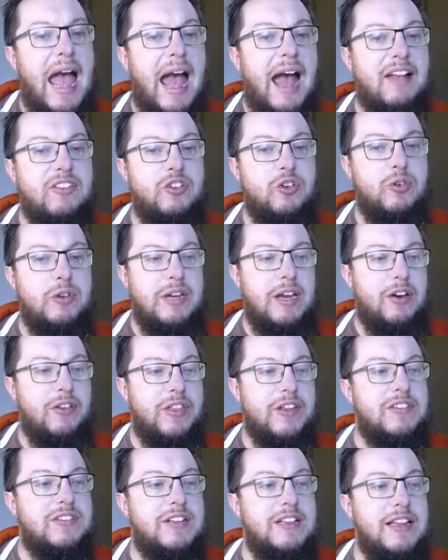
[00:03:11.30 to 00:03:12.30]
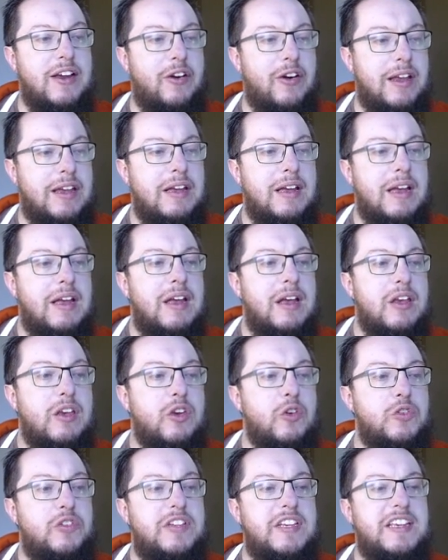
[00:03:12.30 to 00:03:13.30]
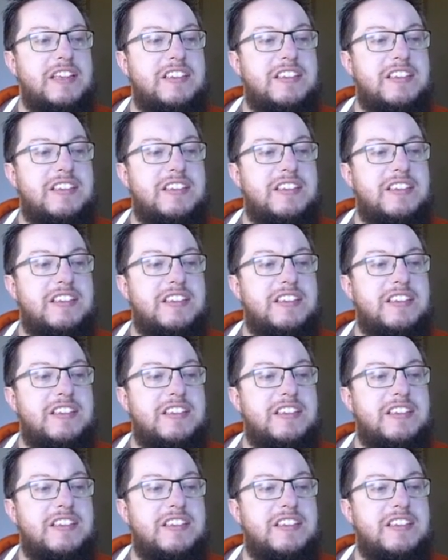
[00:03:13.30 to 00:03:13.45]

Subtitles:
As you near this clearing, you see a